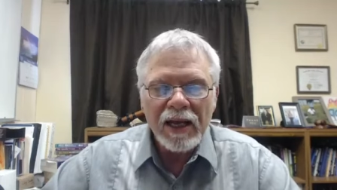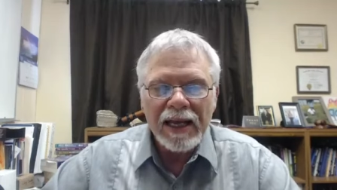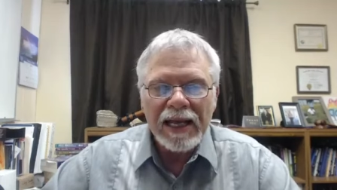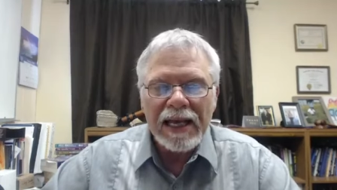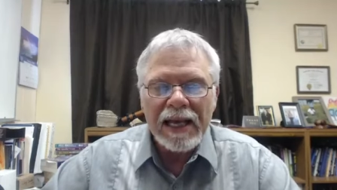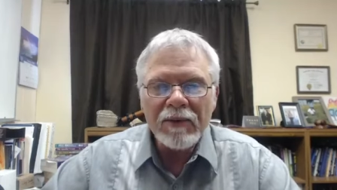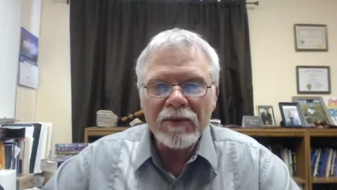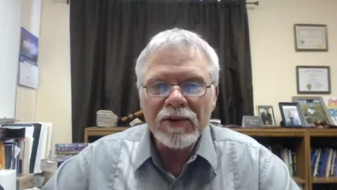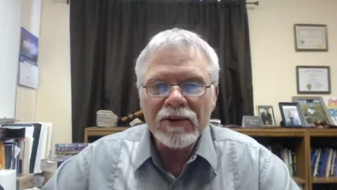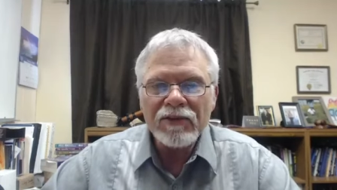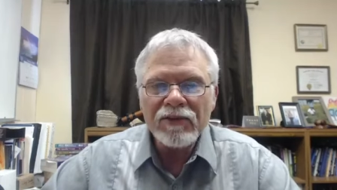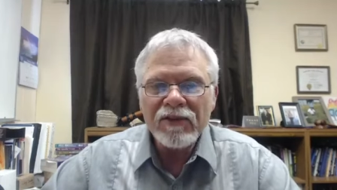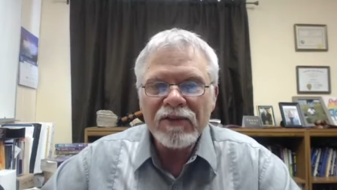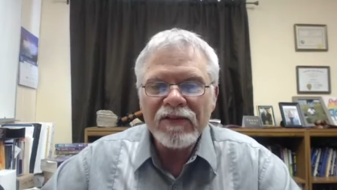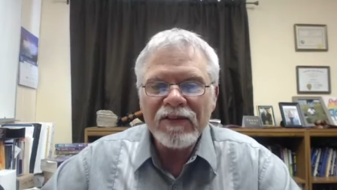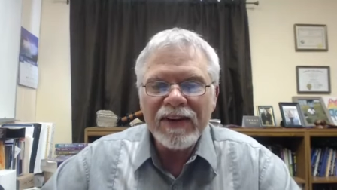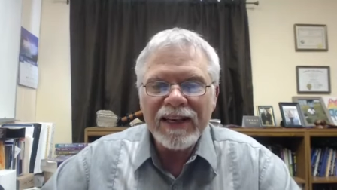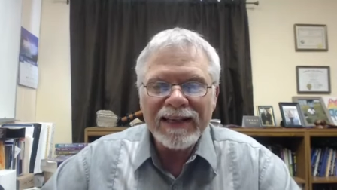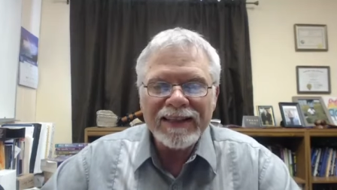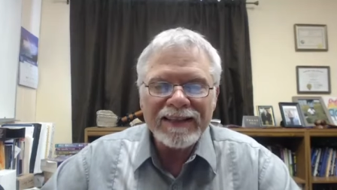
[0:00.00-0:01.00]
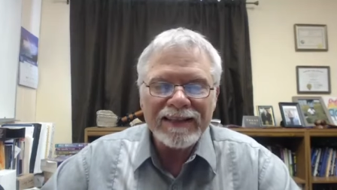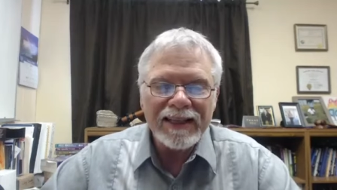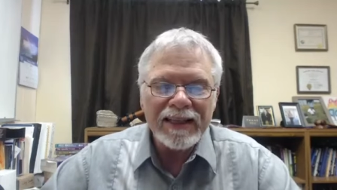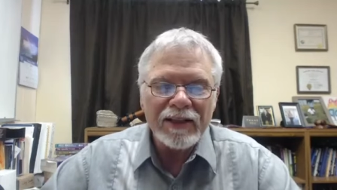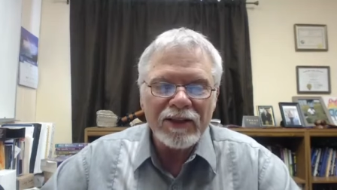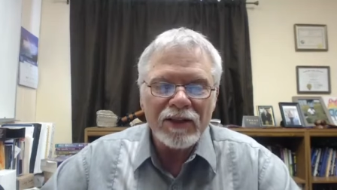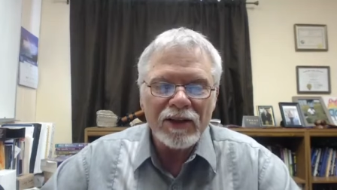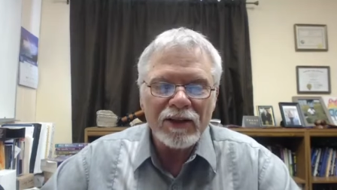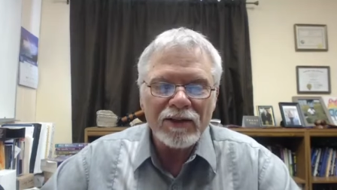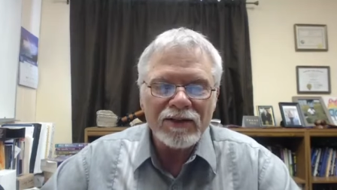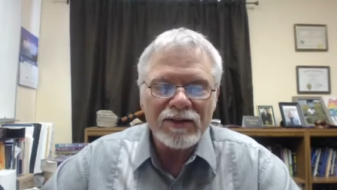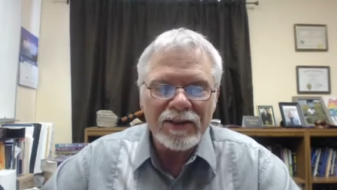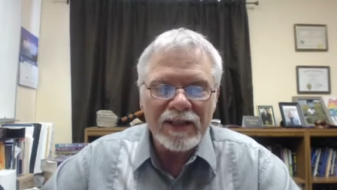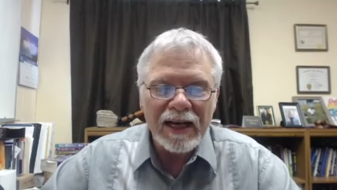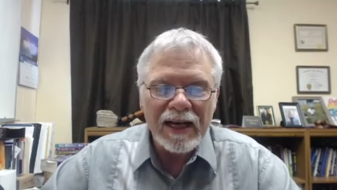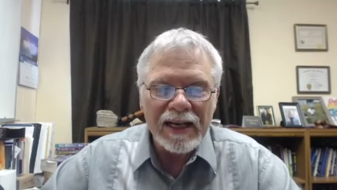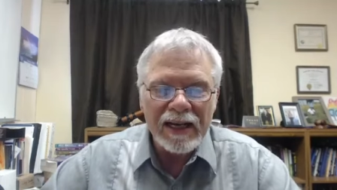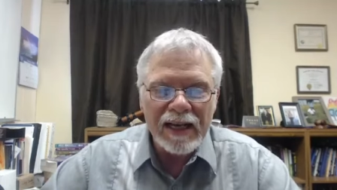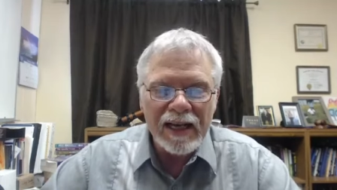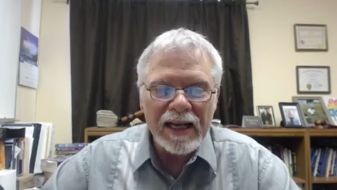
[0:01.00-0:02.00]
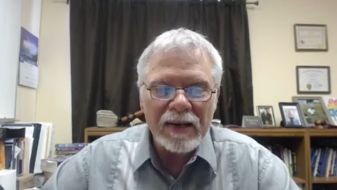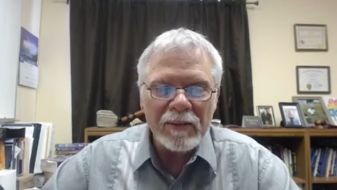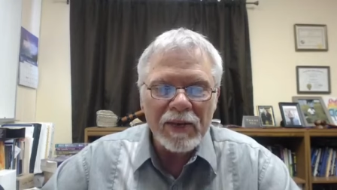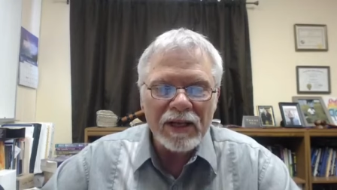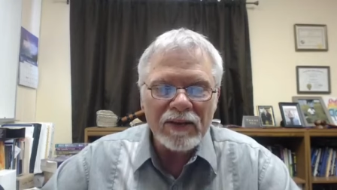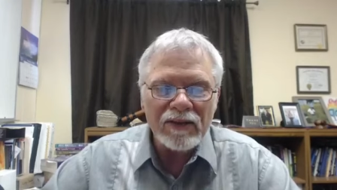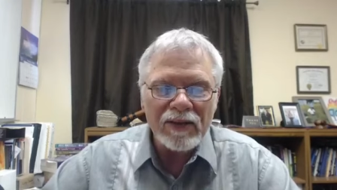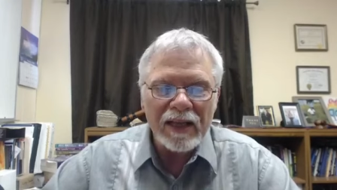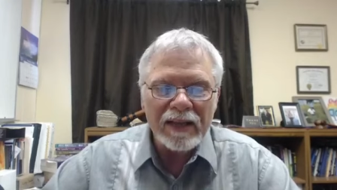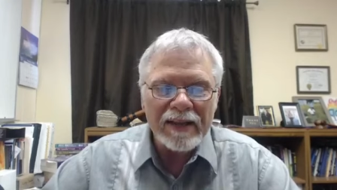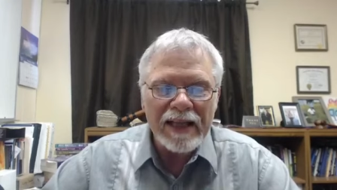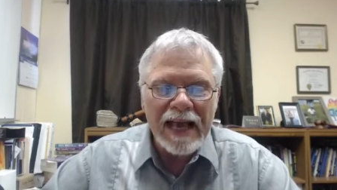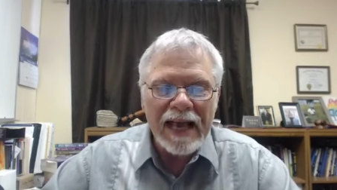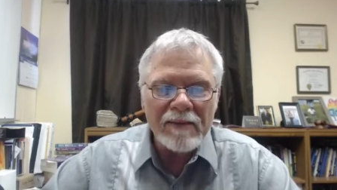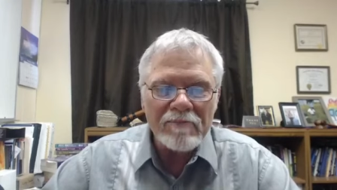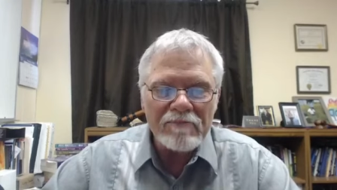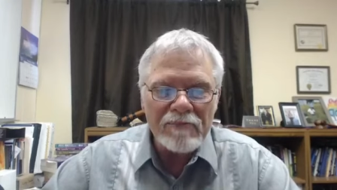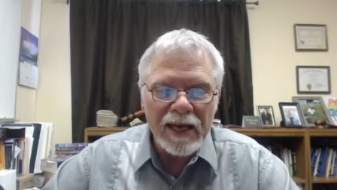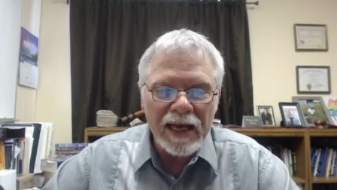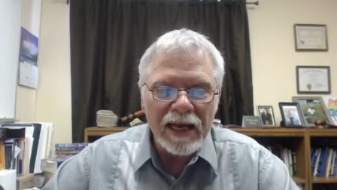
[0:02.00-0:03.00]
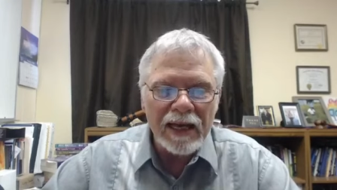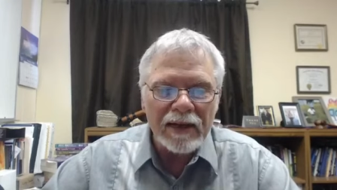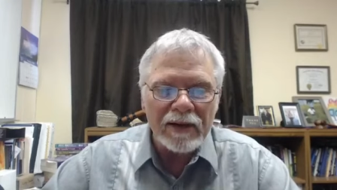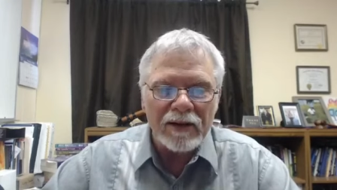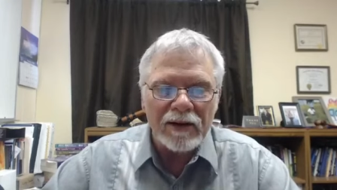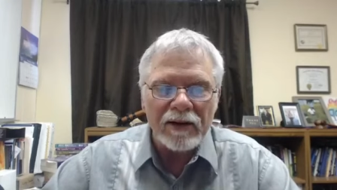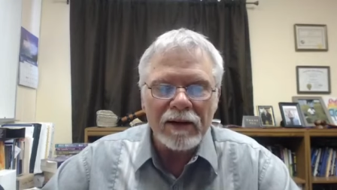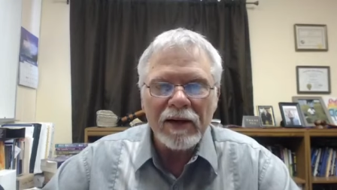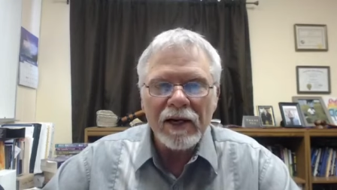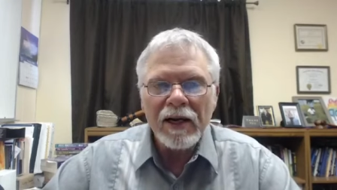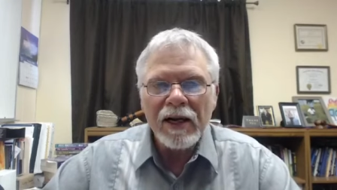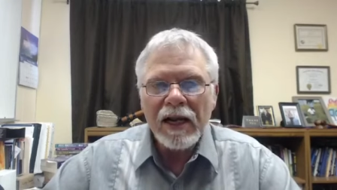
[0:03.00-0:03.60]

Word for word: He was fixed in those dynamics in that manner.